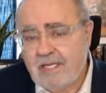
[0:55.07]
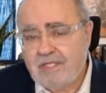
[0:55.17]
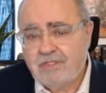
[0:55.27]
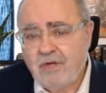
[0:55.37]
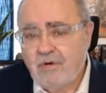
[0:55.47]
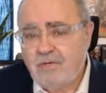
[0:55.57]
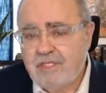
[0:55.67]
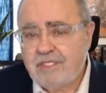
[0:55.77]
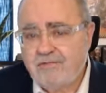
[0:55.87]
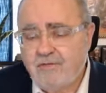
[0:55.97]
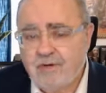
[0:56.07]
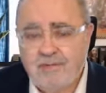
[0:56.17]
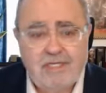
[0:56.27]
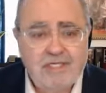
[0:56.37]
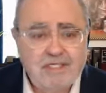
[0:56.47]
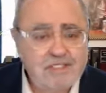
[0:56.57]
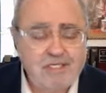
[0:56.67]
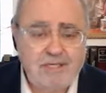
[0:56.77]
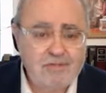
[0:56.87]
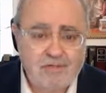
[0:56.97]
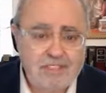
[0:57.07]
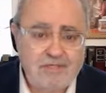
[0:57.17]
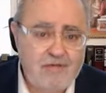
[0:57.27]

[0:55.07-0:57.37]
So this formula seems on its